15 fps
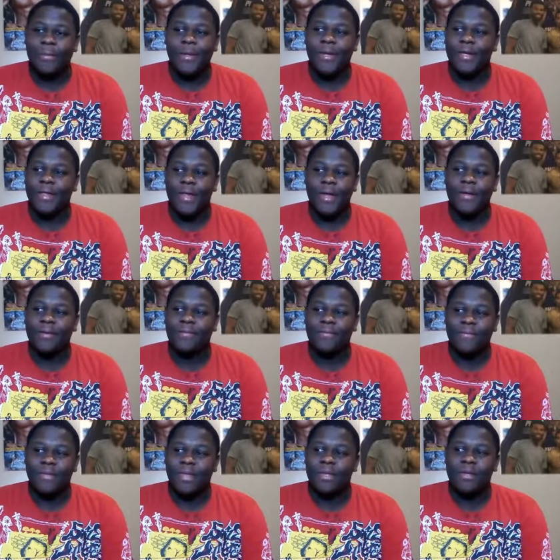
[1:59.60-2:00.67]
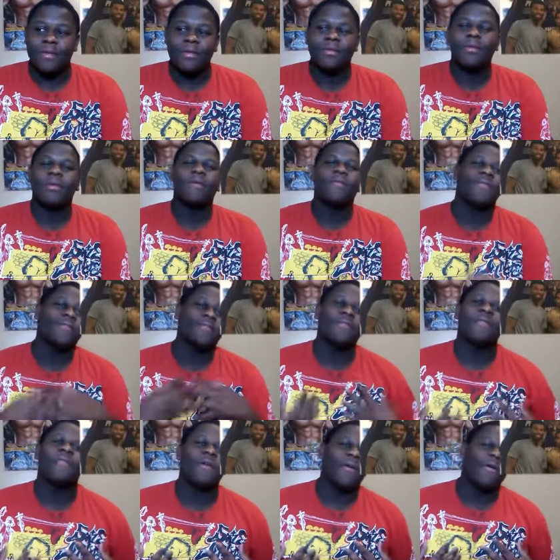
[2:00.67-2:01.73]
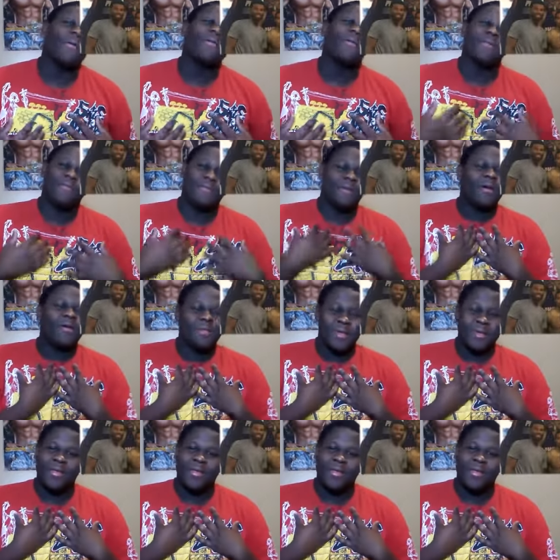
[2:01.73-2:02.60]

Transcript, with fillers: I mean that, first of all, he's from